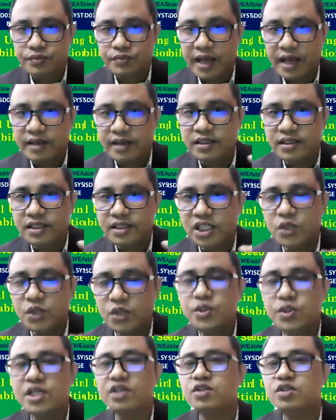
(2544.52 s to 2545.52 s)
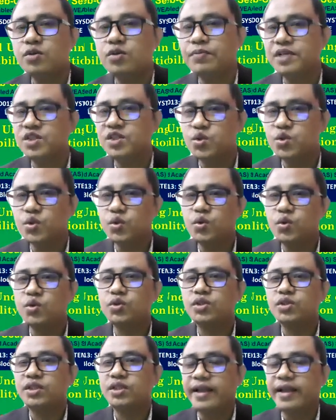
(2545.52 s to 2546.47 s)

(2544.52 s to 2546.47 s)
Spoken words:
that users of resource